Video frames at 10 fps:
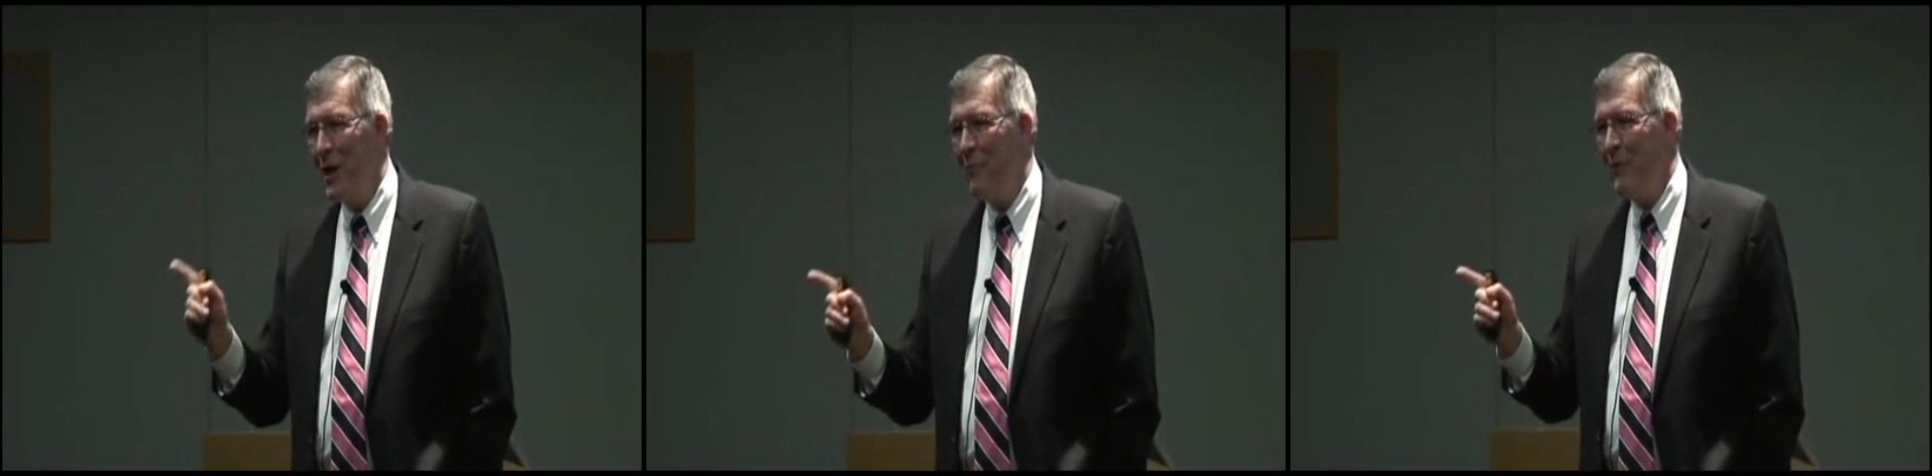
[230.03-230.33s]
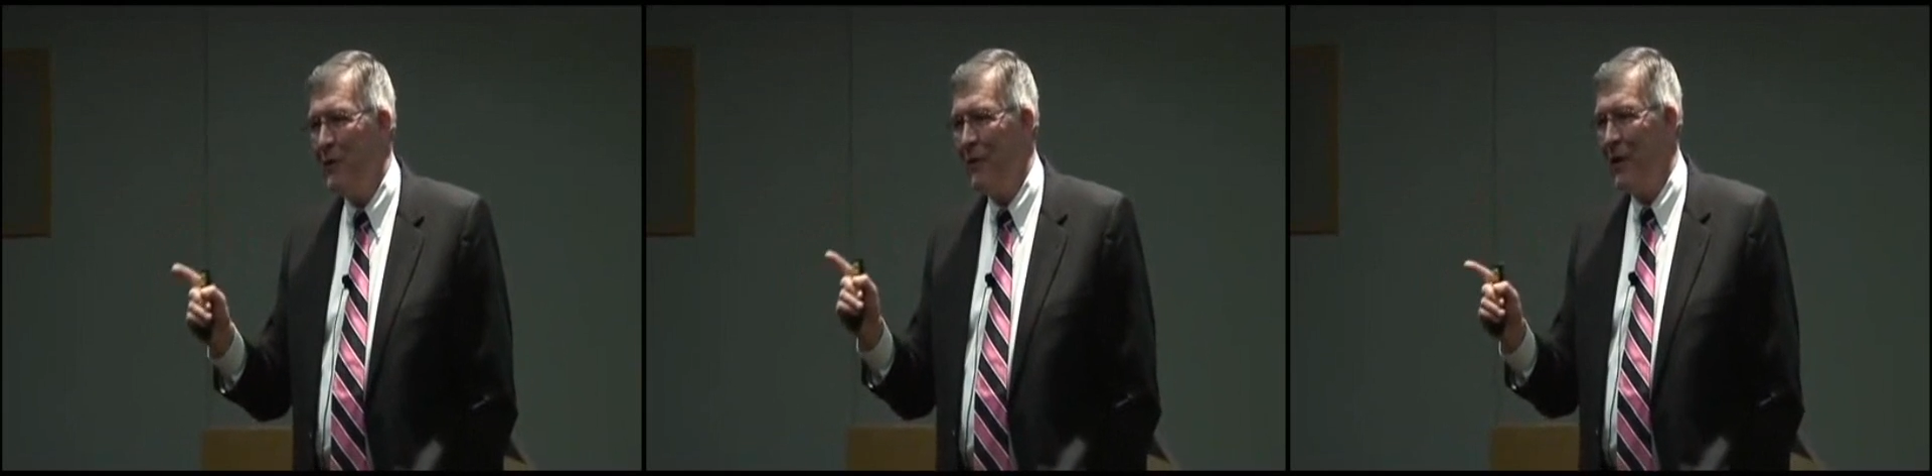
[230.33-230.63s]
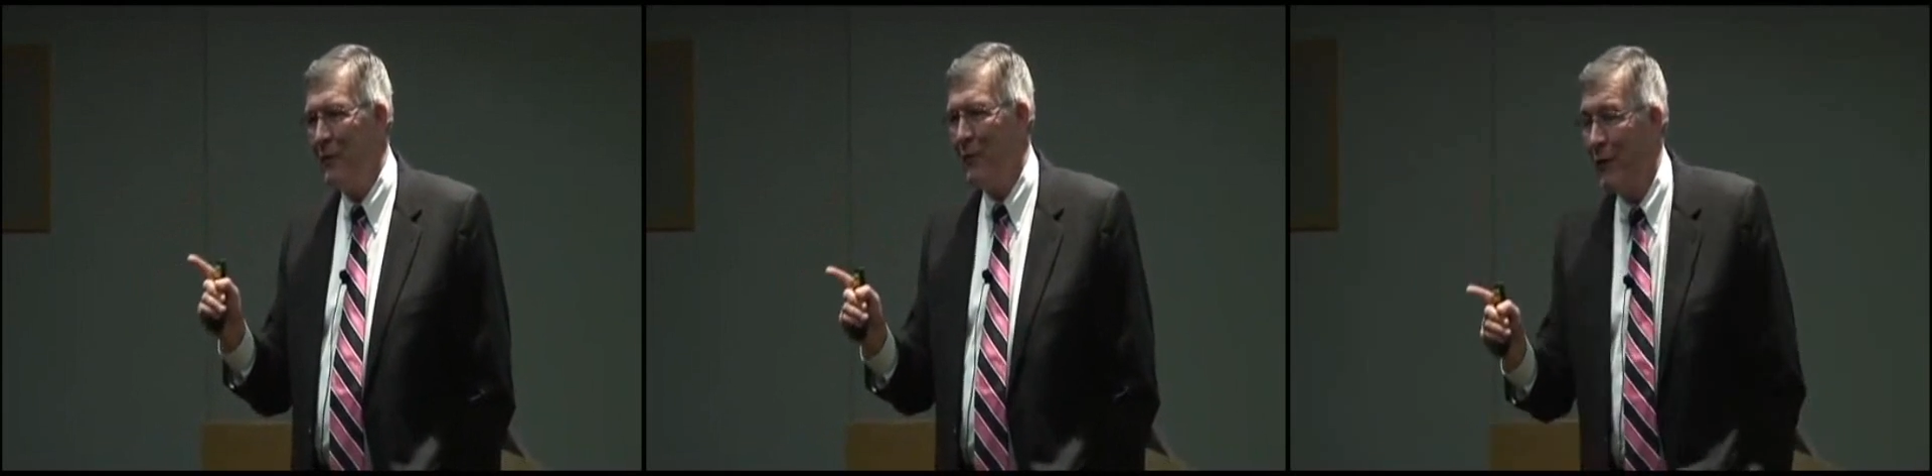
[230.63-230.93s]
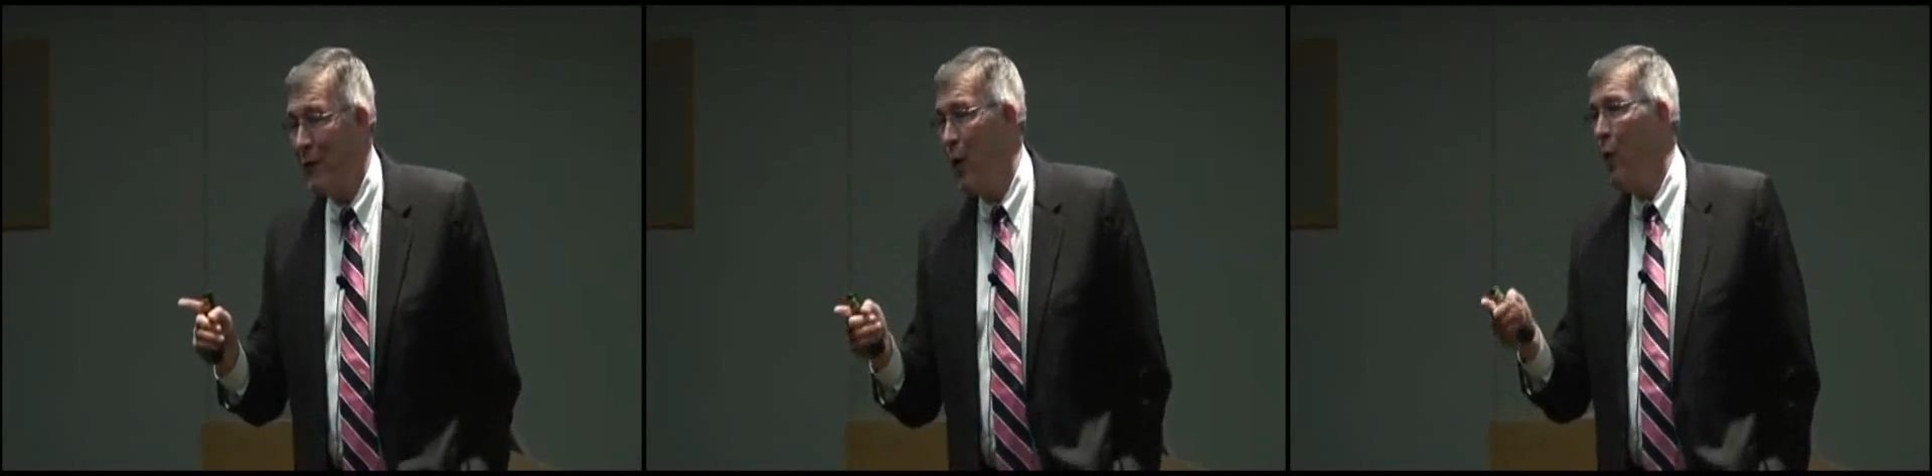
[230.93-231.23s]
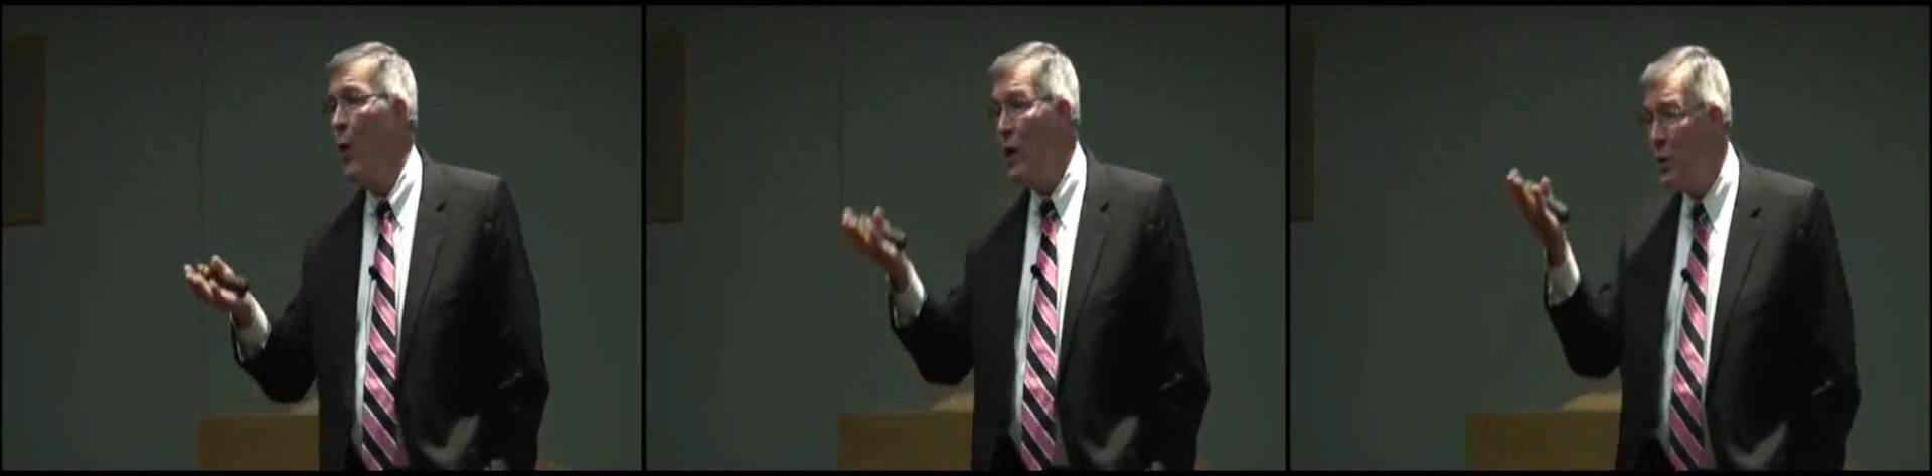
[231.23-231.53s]
something very, very
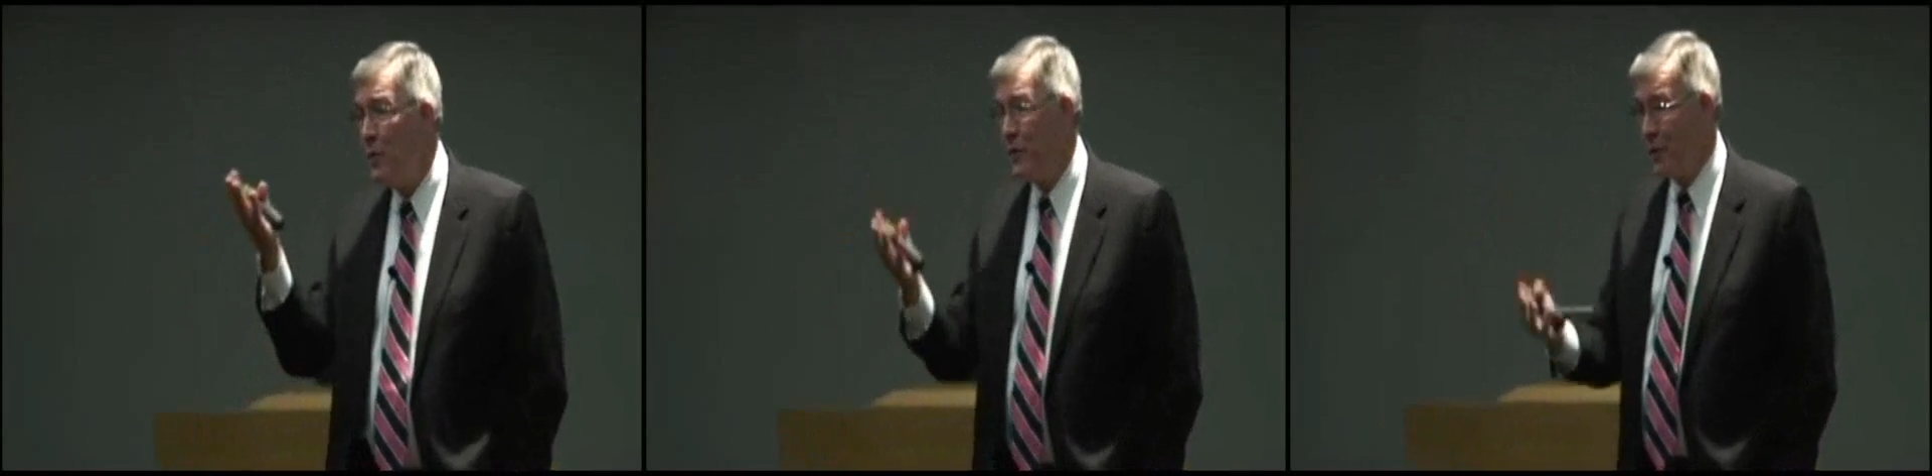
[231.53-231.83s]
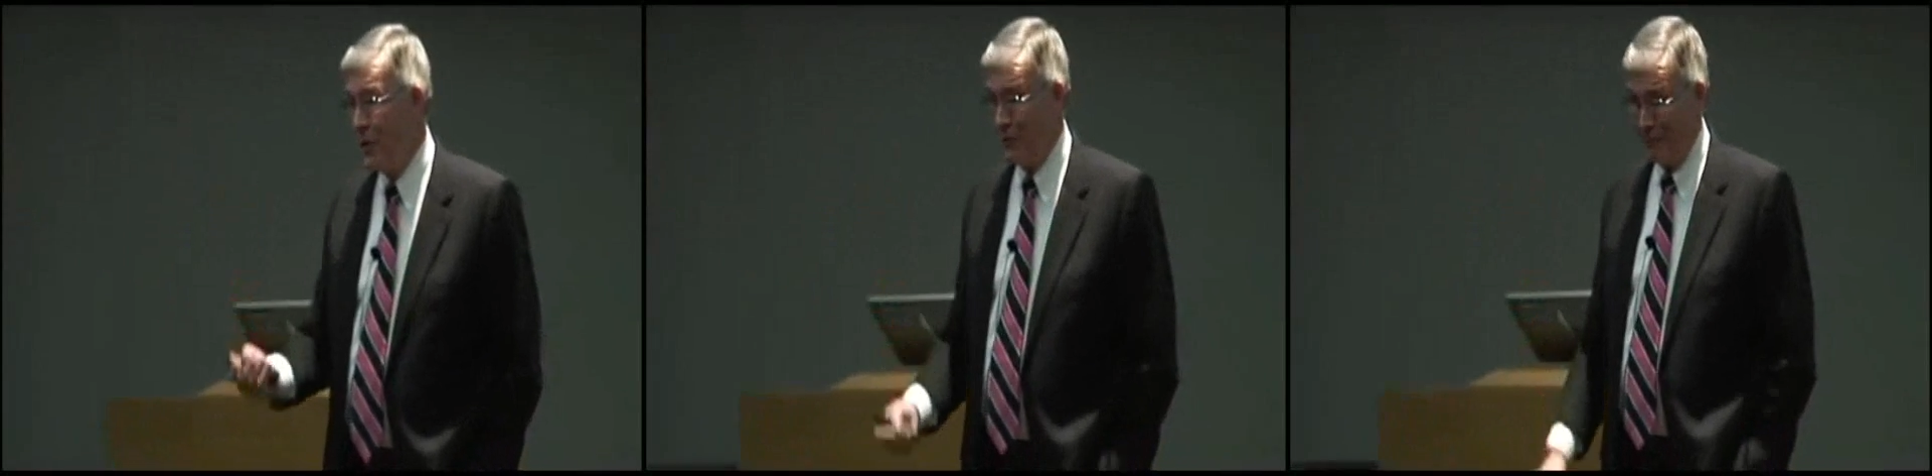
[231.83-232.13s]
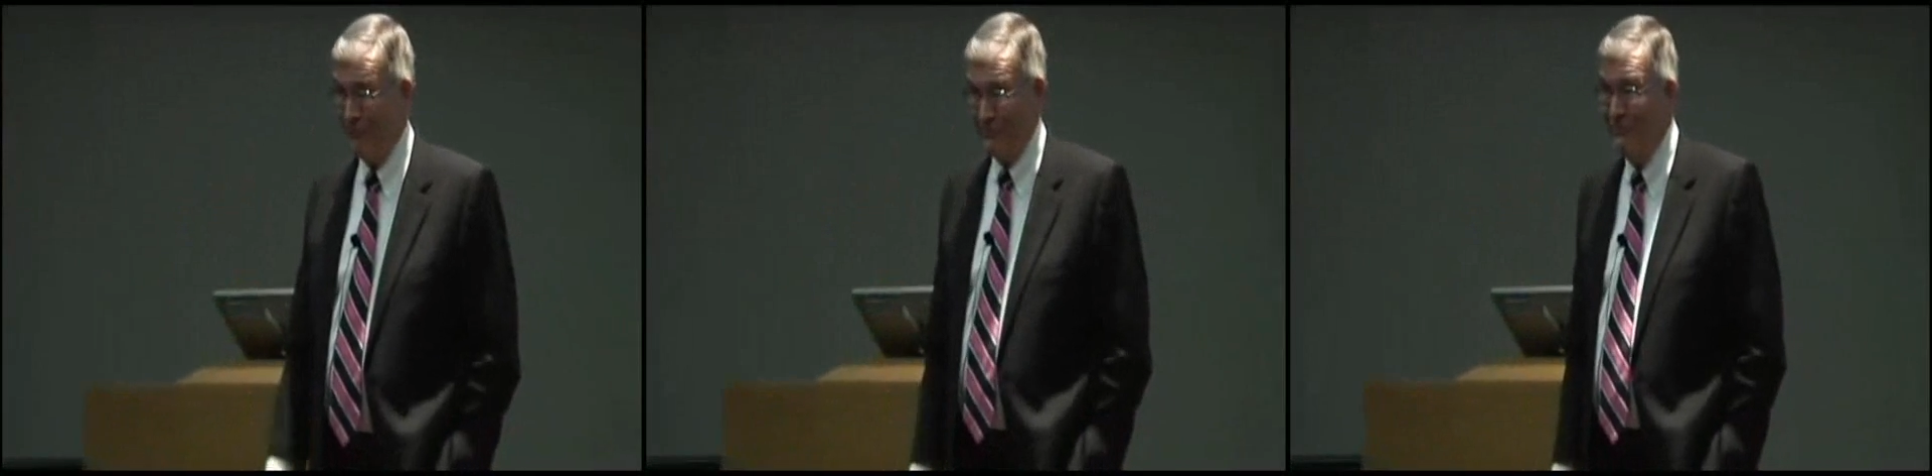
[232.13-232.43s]
well? What do you assume?